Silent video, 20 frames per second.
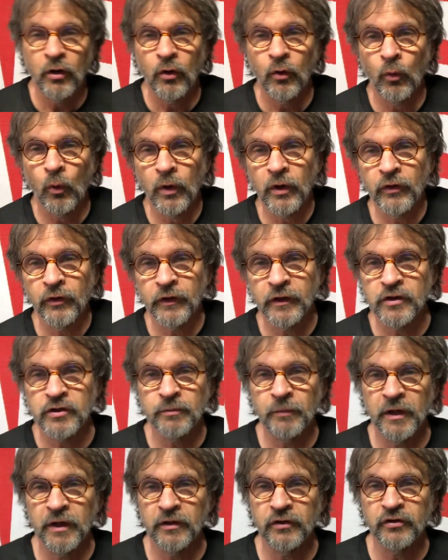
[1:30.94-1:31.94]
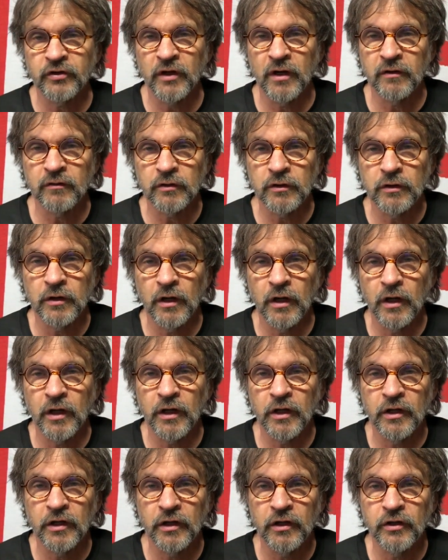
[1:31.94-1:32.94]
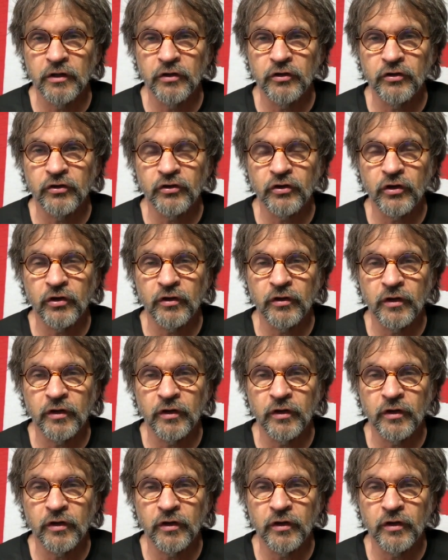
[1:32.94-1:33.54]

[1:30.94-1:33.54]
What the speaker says: One of the things you may discover is